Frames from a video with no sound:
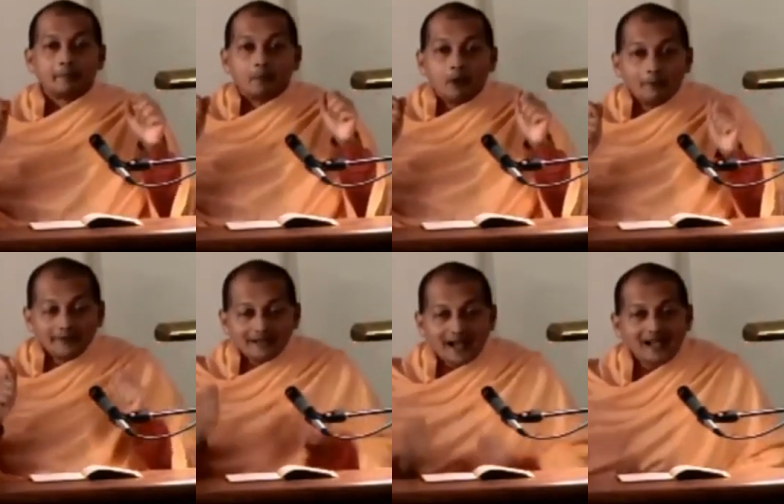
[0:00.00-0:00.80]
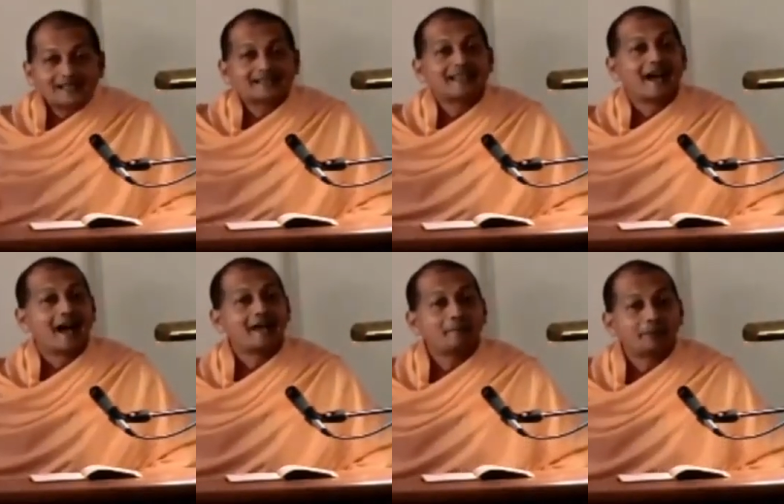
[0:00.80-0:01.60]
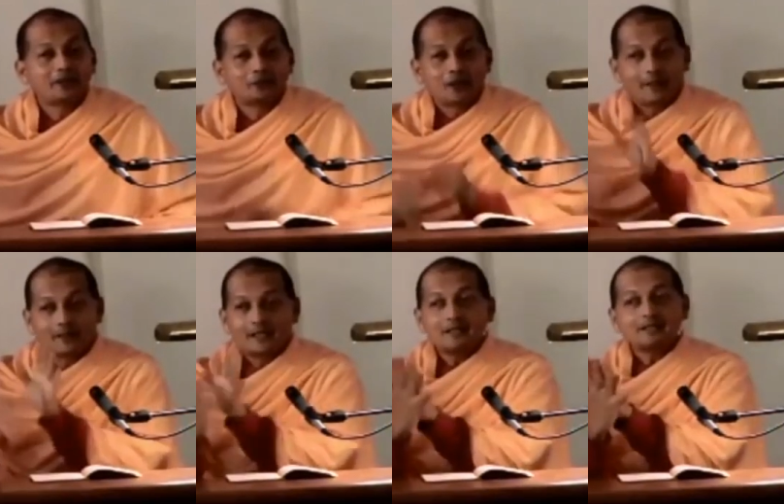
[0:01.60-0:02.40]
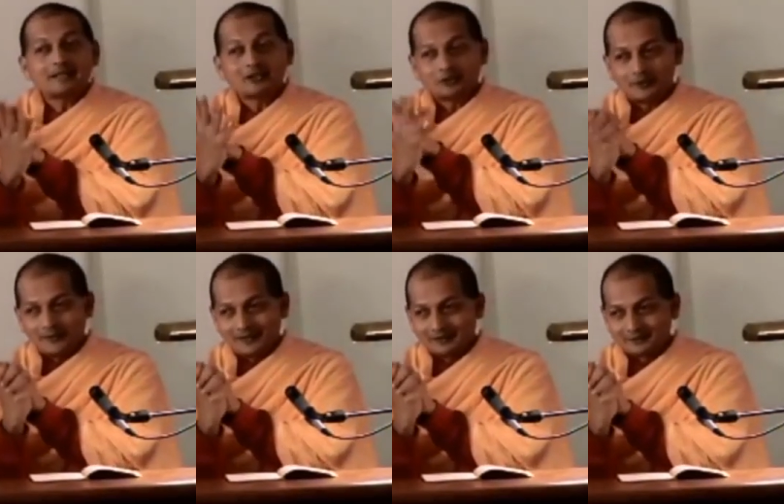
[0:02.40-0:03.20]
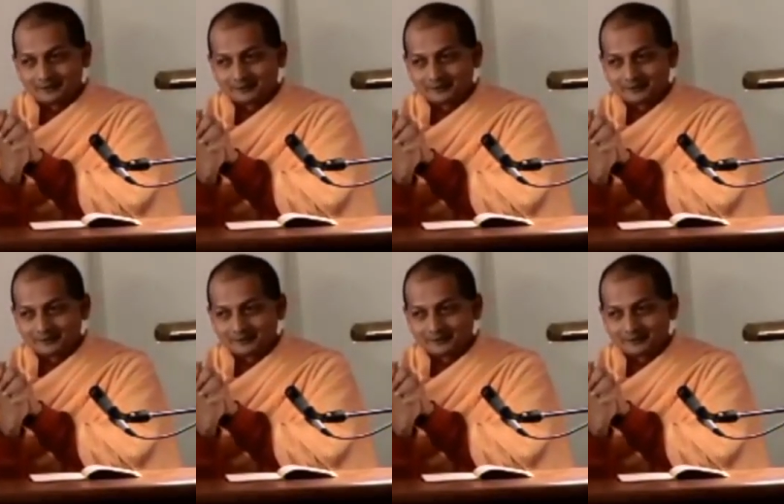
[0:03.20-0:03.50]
The moment I say I am peaceful, I am again attached to the mind.